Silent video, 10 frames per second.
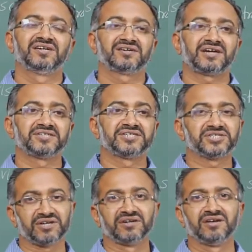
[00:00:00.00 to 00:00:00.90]

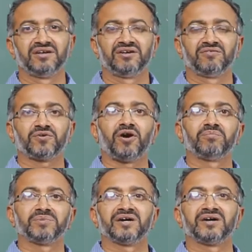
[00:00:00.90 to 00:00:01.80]
transition
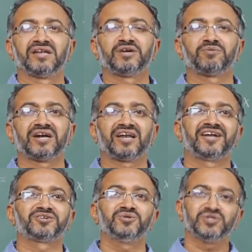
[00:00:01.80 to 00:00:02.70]
from liquid
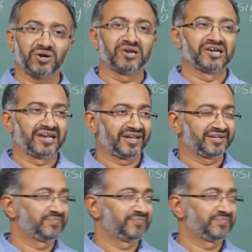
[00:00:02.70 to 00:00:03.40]
like to solid like.